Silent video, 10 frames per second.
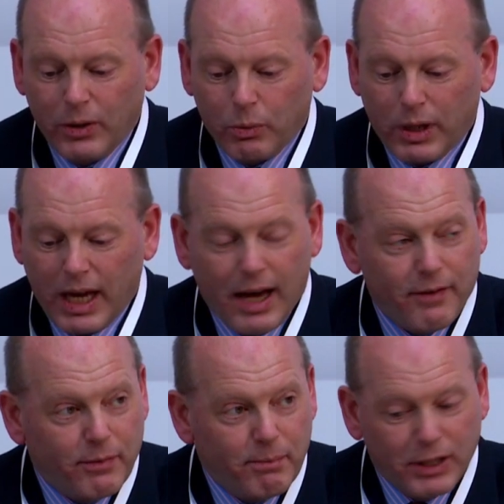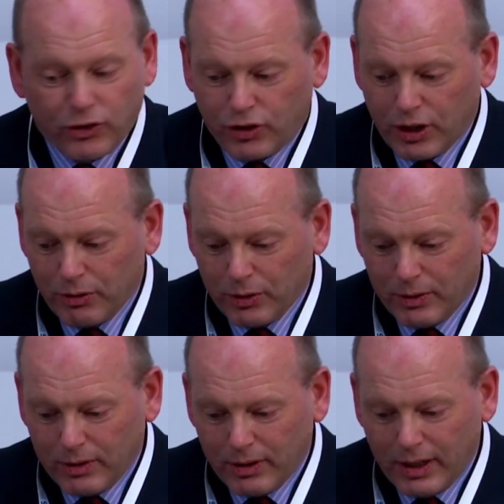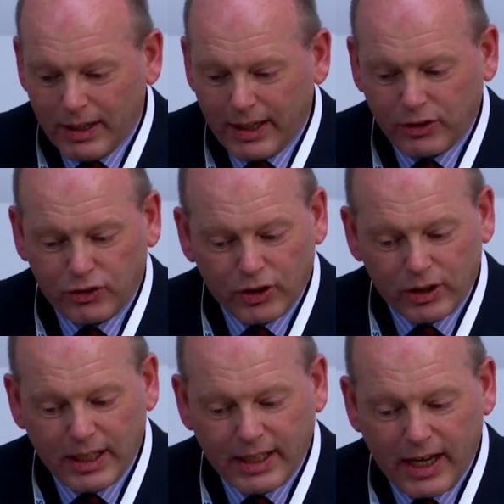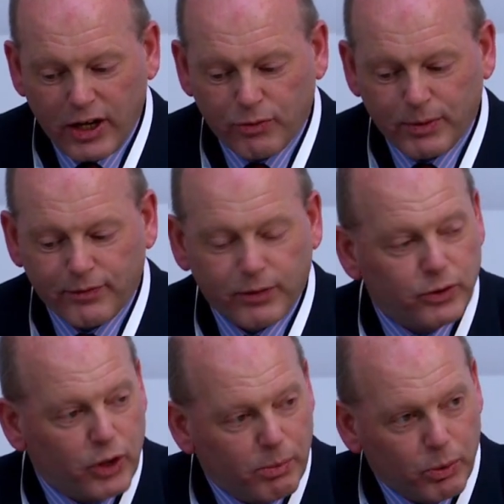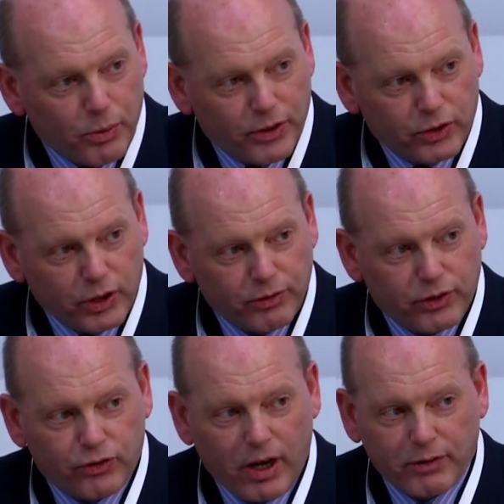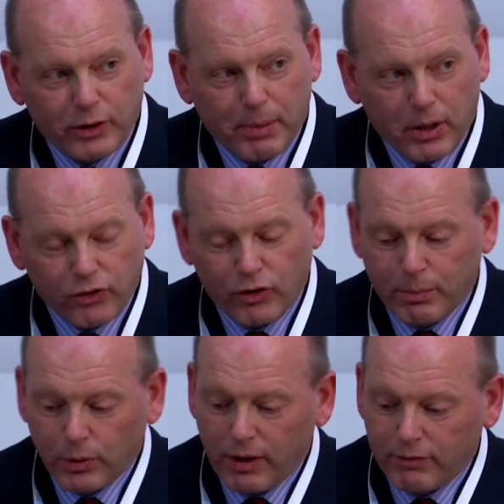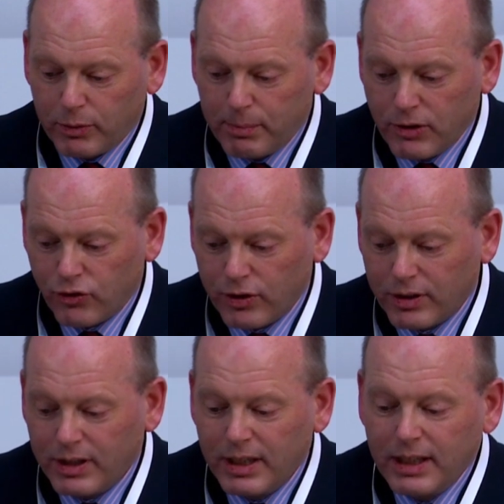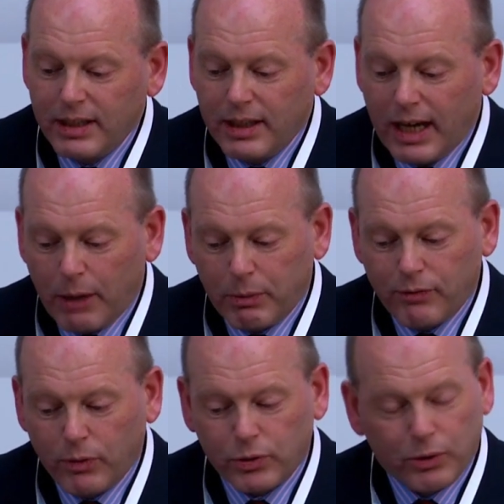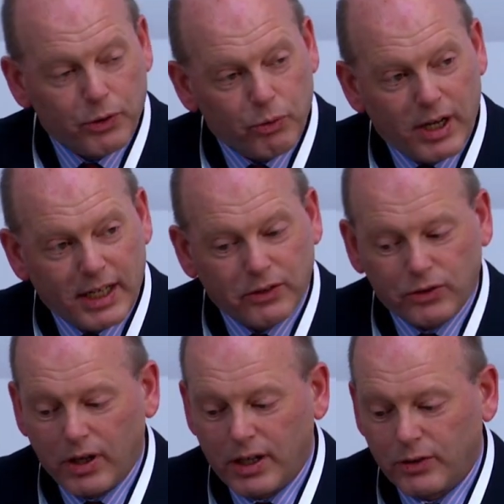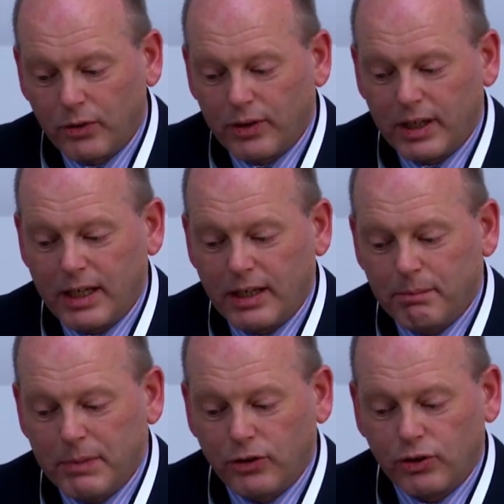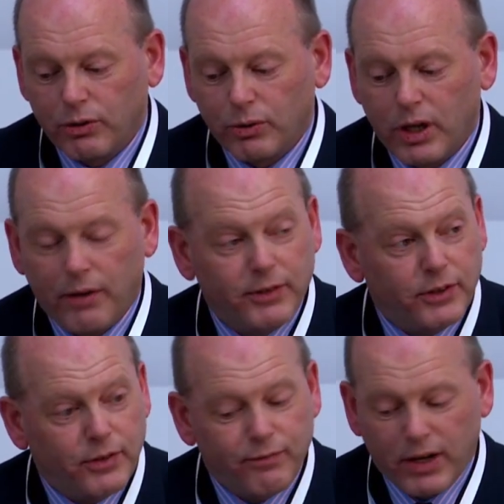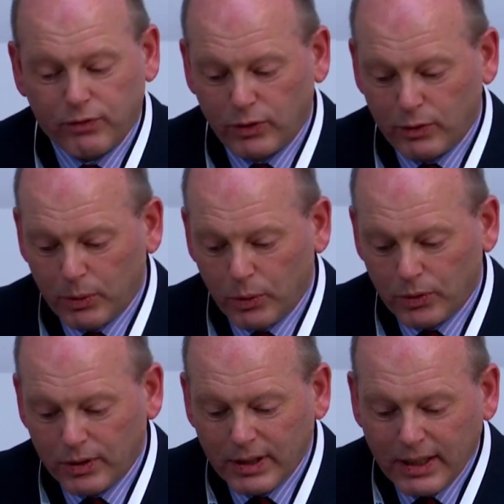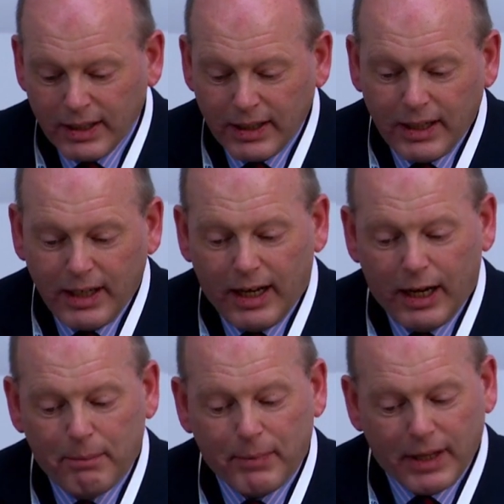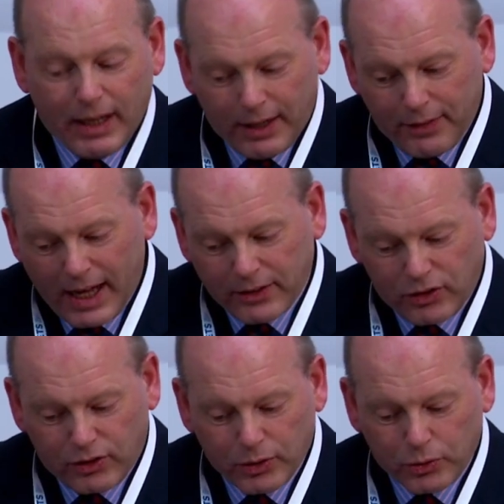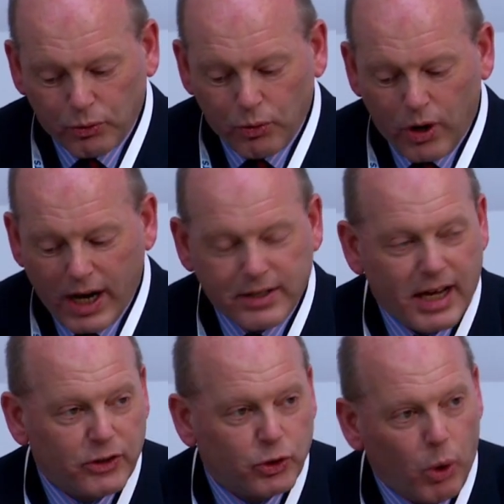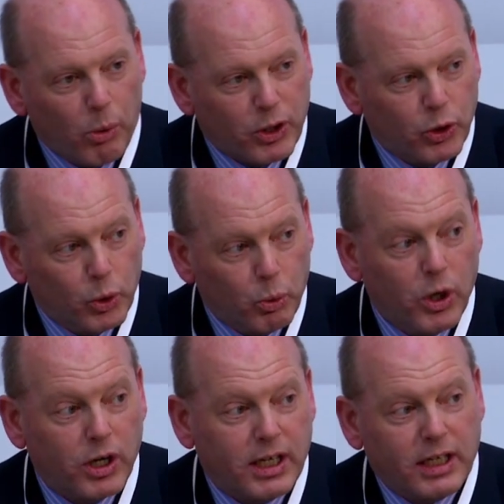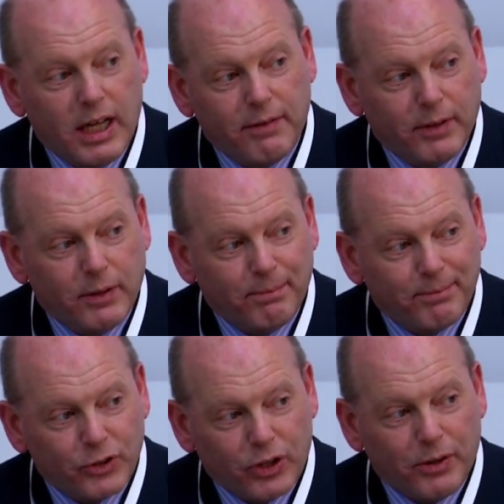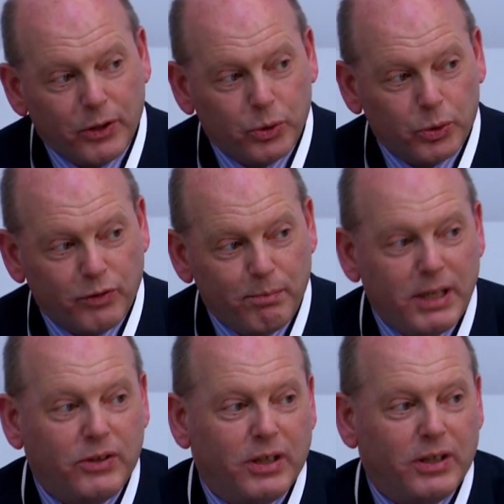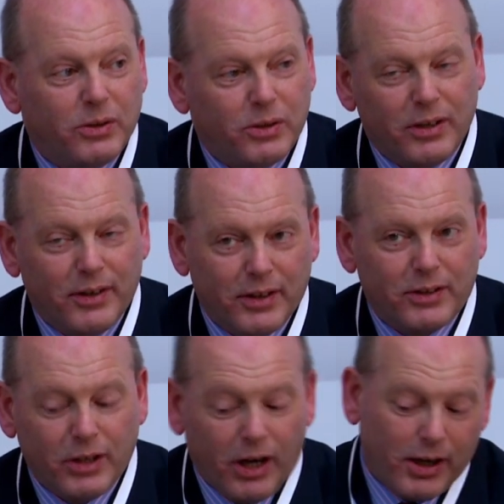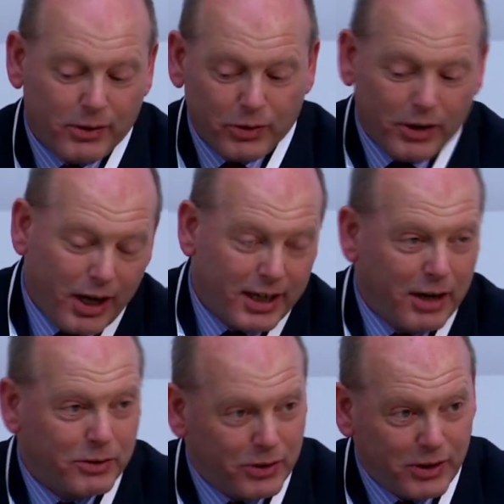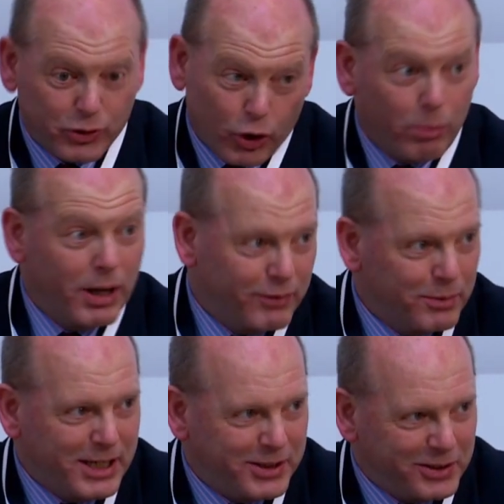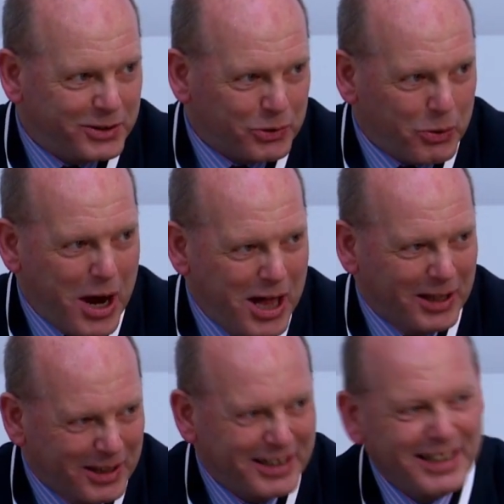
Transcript: we have ministerial external engagement, for example, with the Services Charities Partnership Board I've mentioned, and we've also on the right-hand side got the Ministerial Covenant and Veterans Board. And that distills right down to what we call working level. So the sort of meetings that I go to the top level meetings as well,